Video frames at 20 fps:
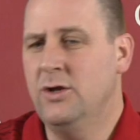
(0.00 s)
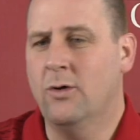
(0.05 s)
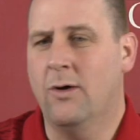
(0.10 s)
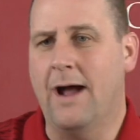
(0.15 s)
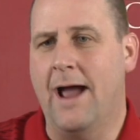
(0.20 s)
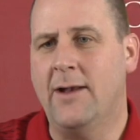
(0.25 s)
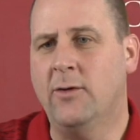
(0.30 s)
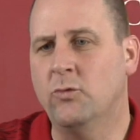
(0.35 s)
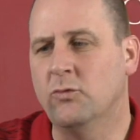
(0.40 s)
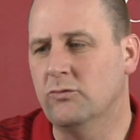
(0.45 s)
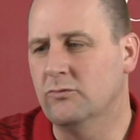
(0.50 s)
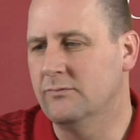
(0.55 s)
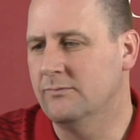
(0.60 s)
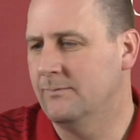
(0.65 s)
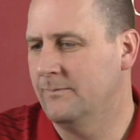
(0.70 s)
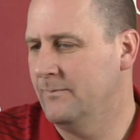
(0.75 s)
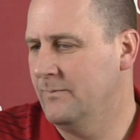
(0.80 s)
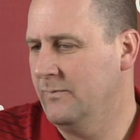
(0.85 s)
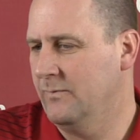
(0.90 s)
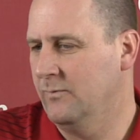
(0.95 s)
You know, I don't
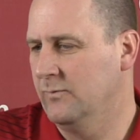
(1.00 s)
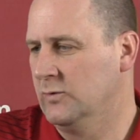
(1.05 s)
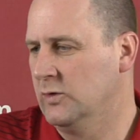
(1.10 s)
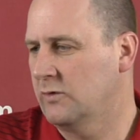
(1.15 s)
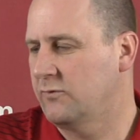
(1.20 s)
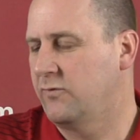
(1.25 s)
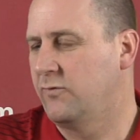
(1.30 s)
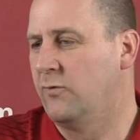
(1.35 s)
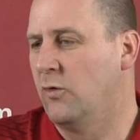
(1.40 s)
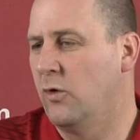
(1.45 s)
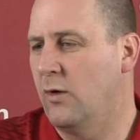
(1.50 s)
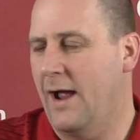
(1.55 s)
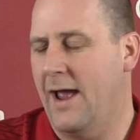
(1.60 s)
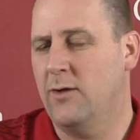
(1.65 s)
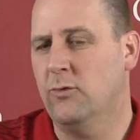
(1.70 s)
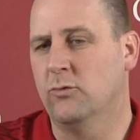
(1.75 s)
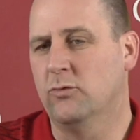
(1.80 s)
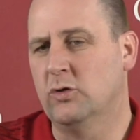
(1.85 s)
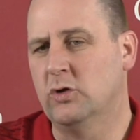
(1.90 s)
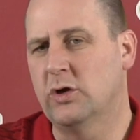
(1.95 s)
look
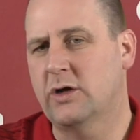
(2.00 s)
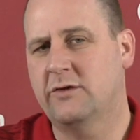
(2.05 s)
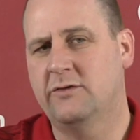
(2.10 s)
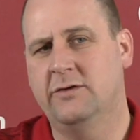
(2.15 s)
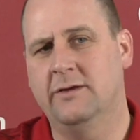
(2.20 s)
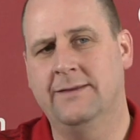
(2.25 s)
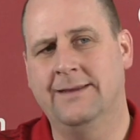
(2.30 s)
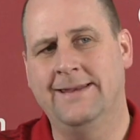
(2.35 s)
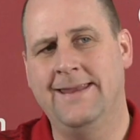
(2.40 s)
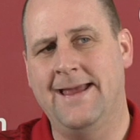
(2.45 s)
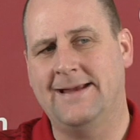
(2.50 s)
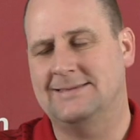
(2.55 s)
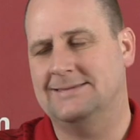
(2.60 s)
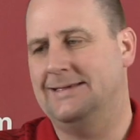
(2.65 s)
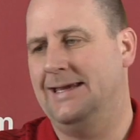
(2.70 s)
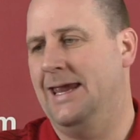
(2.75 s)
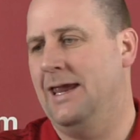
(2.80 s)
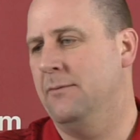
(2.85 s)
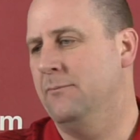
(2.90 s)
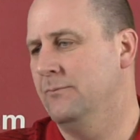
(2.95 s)
to the next
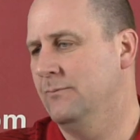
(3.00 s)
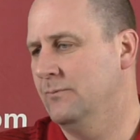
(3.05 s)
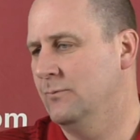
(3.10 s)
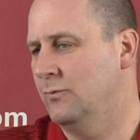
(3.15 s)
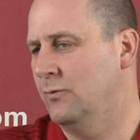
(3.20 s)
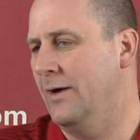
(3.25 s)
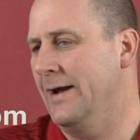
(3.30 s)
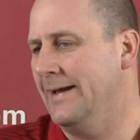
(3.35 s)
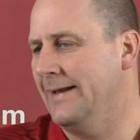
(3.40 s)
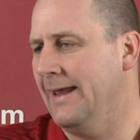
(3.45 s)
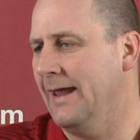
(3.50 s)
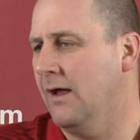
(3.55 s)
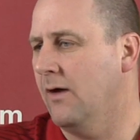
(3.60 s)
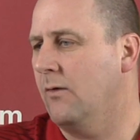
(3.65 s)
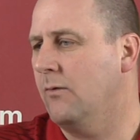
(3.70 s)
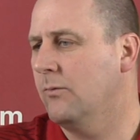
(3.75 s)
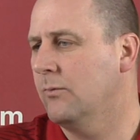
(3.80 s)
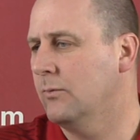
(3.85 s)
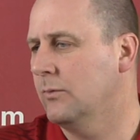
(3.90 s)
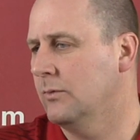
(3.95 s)
game right
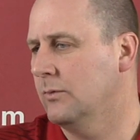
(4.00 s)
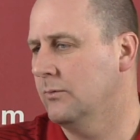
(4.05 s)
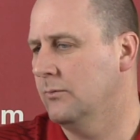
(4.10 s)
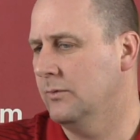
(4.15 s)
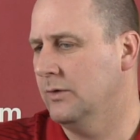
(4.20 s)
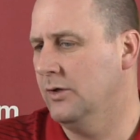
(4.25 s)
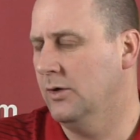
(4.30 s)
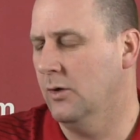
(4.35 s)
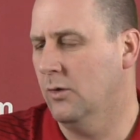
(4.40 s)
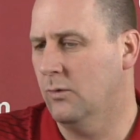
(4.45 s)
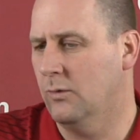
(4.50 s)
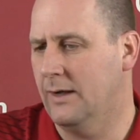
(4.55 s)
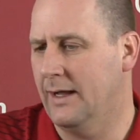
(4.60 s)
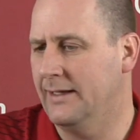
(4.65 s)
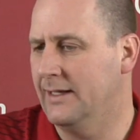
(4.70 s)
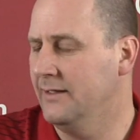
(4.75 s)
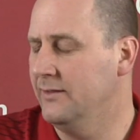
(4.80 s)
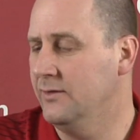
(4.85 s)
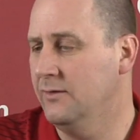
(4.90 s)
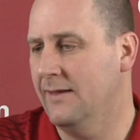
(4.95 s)
now. You know, I
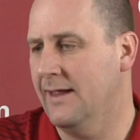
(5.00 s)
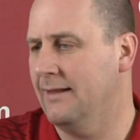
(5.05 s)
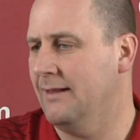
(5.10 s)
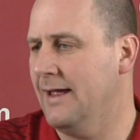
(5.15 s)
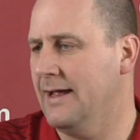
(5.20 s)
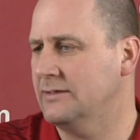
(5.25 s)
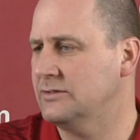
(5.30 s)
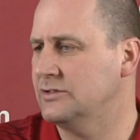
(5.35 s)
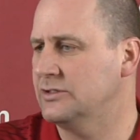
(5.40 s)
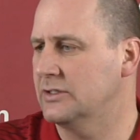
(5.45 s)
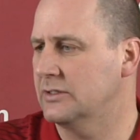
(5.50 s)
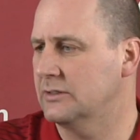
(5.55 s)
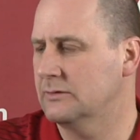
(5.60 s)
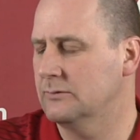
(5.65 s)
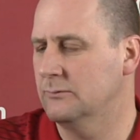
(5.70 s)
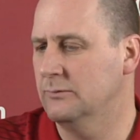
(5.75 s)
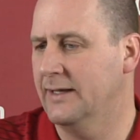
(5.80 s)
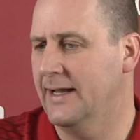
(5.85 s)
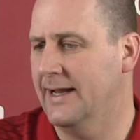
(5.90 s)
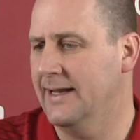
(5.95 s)
didn't do that last year.
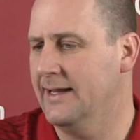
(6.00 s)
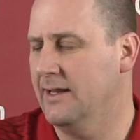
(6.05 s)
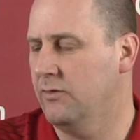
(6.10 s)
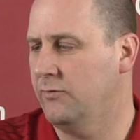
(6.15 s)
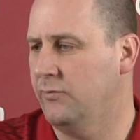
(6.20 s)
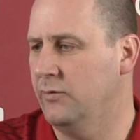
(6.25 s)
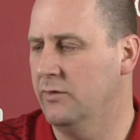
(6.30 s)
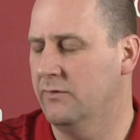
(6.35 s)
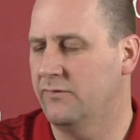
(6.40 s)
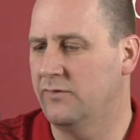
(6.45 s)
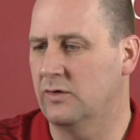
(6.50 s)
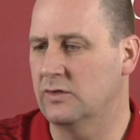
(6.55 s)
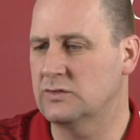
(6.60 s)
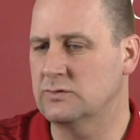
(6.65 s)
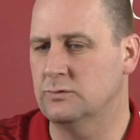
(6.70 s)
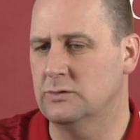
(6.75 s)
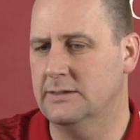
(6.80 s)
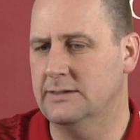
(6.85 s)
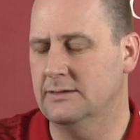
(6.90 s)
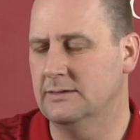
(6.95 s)
We got to get through the
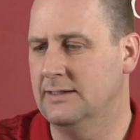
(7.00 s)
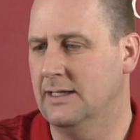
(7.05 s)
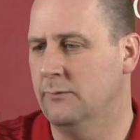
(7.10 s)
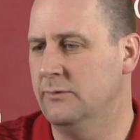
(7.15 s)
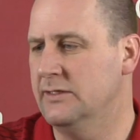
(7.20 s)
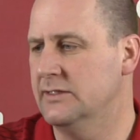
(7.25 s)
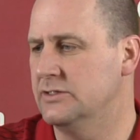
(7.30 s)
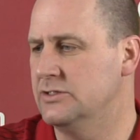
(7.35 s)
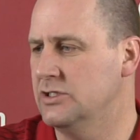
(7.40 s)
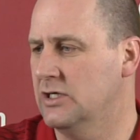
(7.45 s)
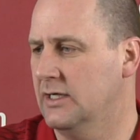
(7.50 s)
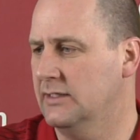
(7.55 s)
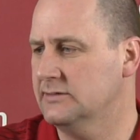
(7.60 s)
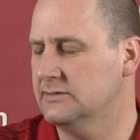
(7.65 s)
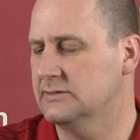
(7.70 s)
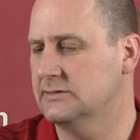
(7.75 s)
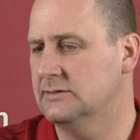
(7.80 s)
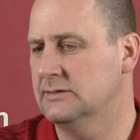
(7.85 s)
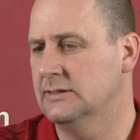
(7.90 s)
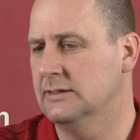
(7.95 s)
first one, and then we
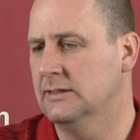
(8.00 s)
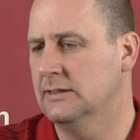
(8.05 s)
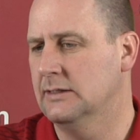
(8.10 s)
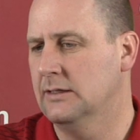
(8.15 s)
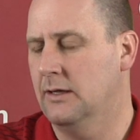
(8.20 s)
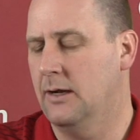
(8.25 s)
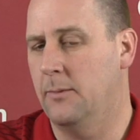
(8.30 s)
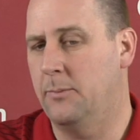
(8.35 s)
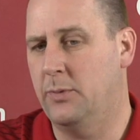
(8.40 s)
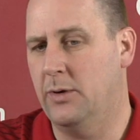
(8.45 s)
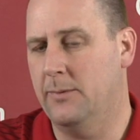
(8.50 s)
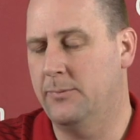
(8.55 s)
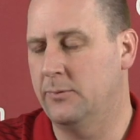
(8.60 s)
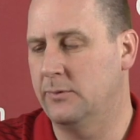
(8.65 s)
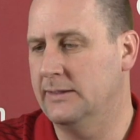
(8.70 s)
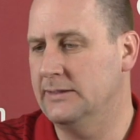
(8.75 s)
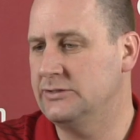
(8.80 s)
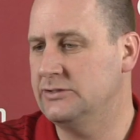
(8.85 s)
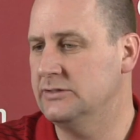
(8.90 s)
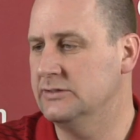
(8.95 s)
adjust. Our
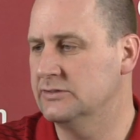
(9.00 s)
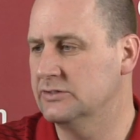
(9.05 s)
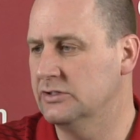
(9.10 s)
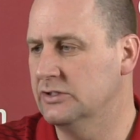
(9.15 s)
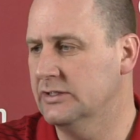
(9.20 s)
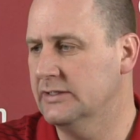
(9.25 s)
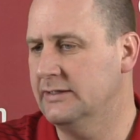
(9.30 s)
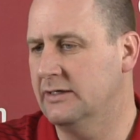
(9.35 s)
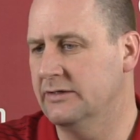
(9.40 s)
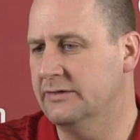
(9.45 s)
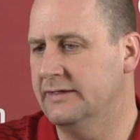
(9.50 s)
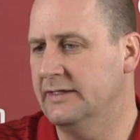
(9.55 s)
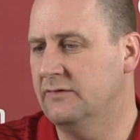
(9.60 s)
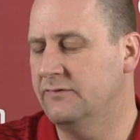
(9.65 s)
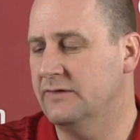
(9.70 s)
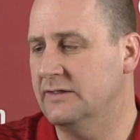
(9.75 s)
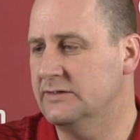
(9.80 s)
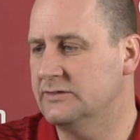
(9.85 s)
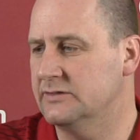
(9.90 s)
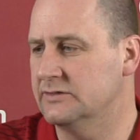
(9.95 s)
preparation is good. Our
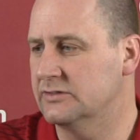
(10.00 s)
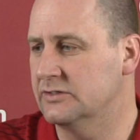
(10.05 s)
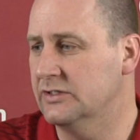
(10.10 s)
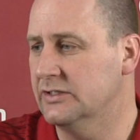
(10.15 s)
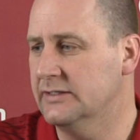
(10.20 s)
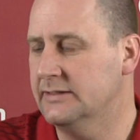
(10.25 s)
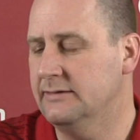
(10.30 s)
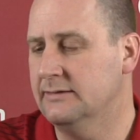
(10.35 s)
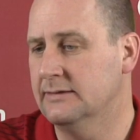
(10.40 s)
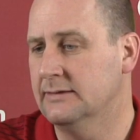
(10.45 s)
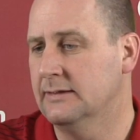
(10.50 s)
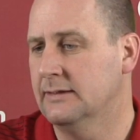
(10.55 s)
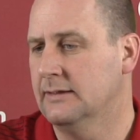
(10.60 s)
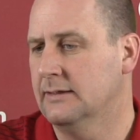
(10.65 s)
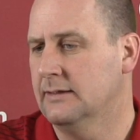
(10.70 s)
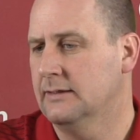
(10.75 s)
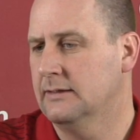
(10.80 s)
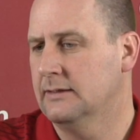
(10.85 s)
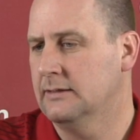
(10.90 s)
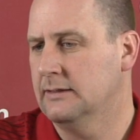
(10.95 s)
defense is good.
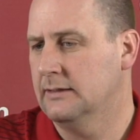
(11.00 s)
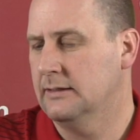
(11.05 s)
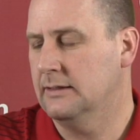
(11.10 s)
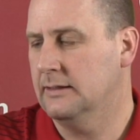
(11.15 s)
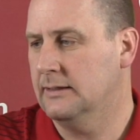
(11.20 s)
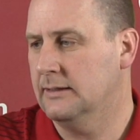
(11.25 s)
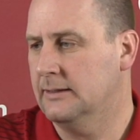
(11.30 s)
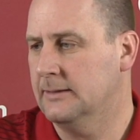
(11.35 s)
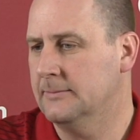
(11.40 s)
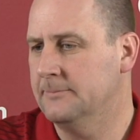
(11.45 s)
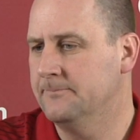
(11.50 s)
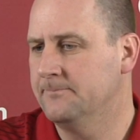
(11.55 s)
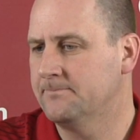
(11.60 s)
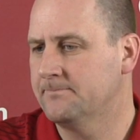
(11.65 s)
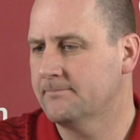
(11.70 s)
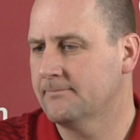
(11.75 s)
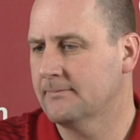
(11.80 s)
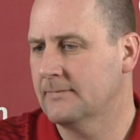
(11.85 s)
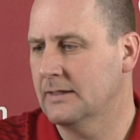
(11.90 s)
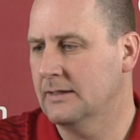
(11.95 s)
You
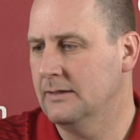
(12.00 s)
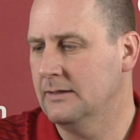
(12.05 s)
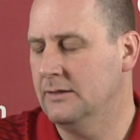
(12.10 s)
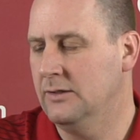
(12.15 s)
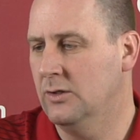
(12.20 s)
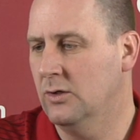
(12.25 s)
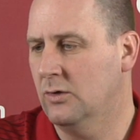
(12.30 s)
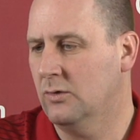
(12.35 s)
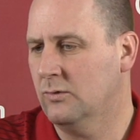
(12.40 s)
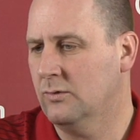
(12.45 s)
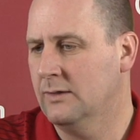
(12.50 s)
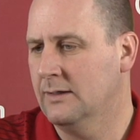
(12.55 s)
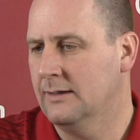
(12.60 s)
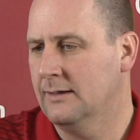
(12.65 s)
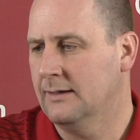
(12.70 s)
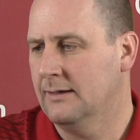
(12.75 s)
know,